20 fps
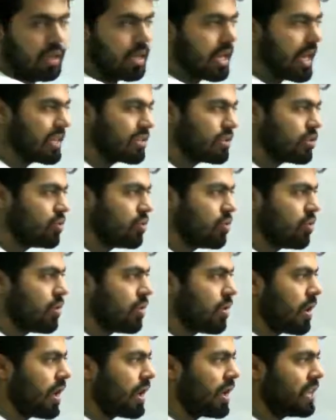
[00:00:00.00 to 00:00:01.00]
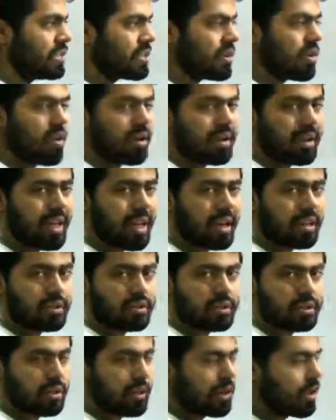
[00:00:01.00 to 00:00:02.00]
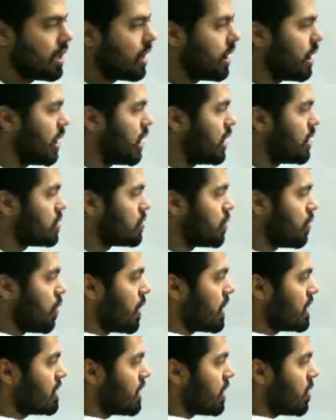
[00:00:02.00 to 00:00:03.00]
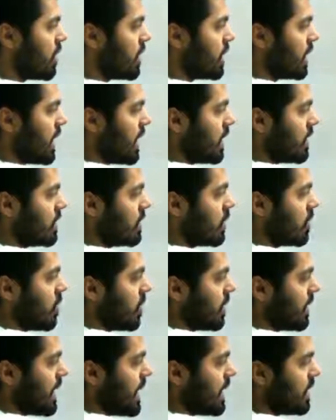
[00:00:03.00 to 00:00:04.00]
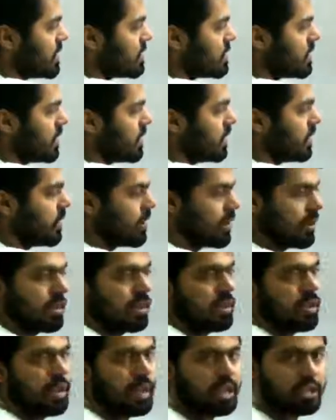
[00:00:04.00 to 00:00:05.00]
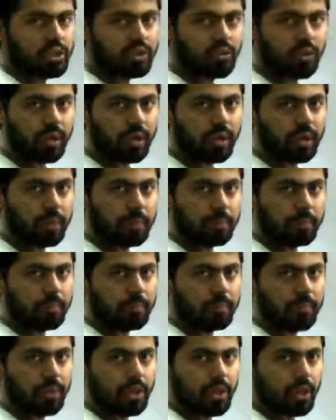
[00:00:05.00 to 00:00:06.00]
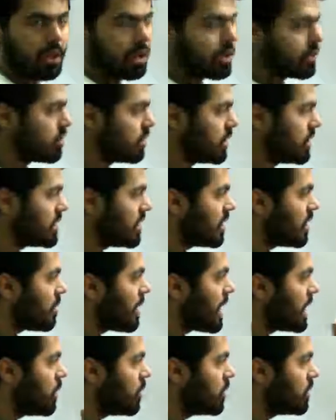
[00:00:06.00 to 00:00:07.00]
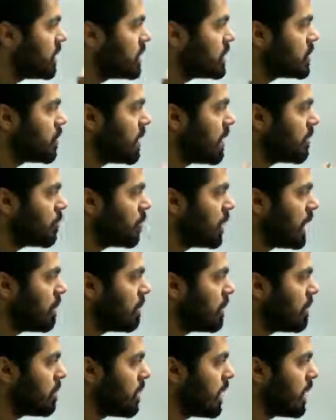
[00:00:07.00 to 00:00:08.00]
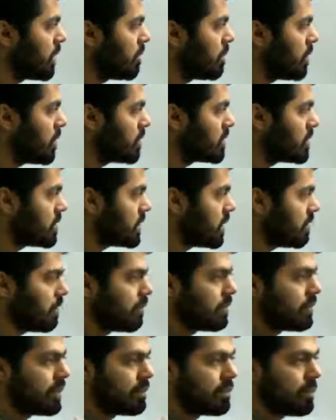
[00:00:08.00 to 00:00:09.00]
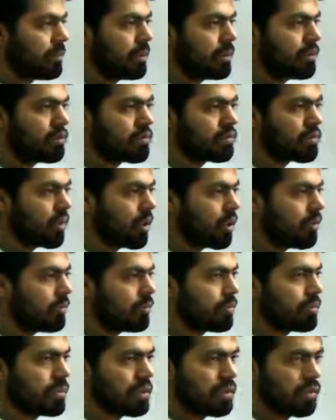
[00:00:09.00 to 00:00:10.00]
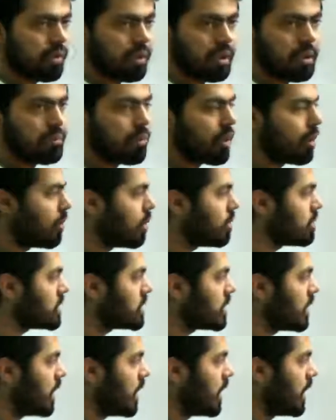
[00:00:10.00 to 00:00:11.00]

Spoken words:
He has to arrange a contact. So what is the contact? The contact is the string. So these are the minute things we have to keep in mind, because then we will able to solve the tricky problems.